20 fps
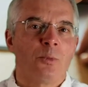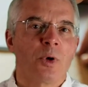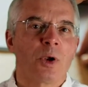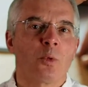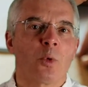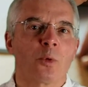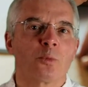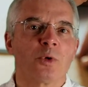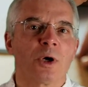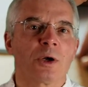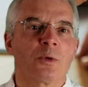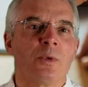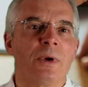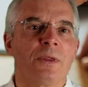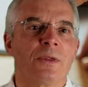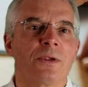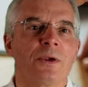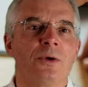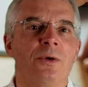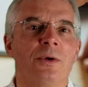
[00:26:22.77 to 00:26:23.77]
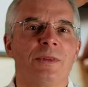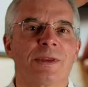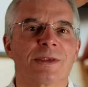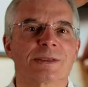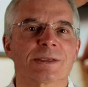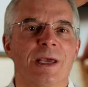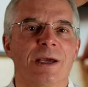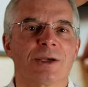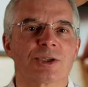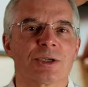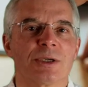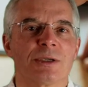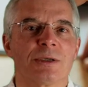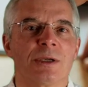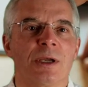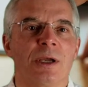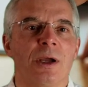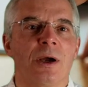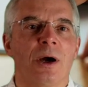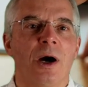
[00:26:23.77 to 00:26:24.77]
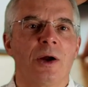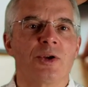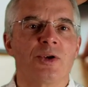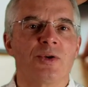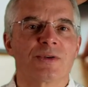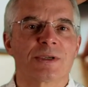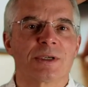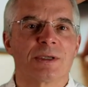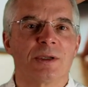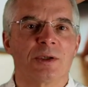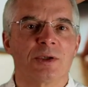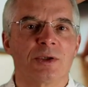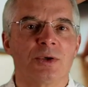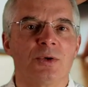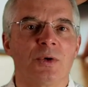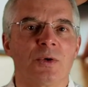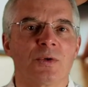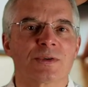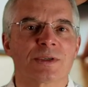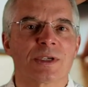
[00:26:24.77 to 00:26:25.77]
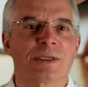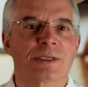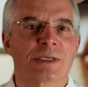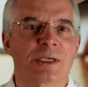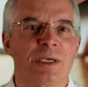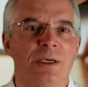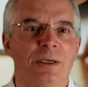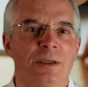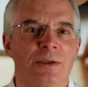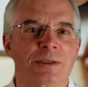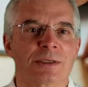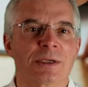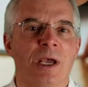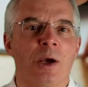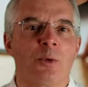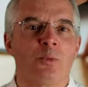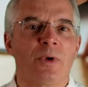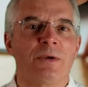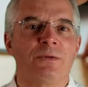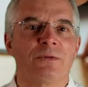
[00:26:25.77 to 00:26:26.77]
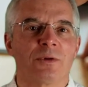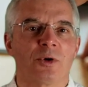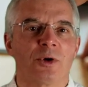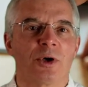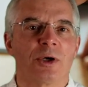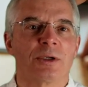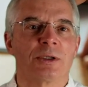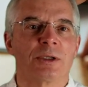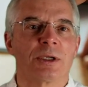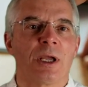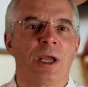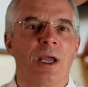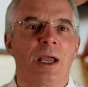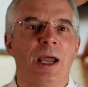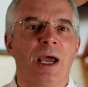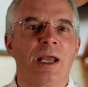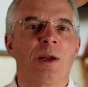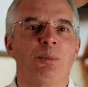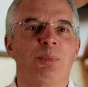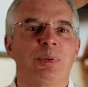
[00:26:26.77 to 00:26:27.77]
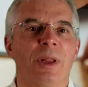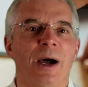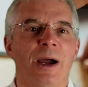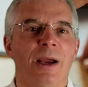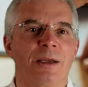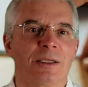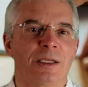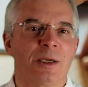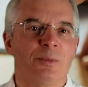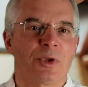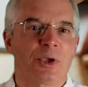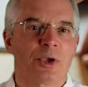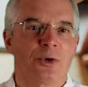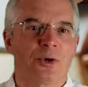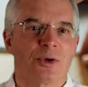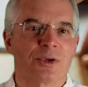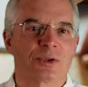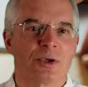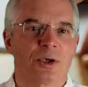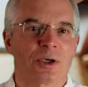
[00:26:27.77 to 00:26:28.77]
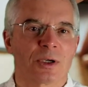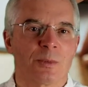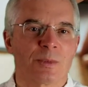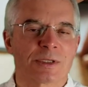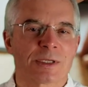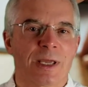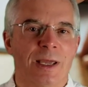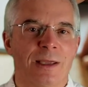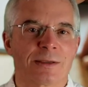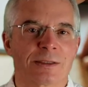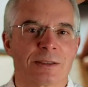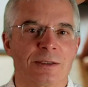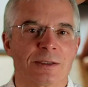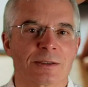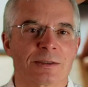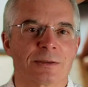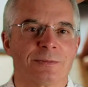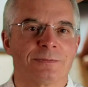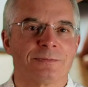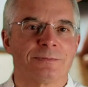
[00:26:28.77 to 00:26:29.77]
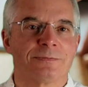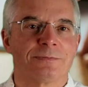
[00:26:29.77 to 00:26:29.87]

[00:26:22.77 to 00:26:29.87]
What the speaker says: We will work with you in the session on using the tools and skills we've learned and applying them to your circumstances.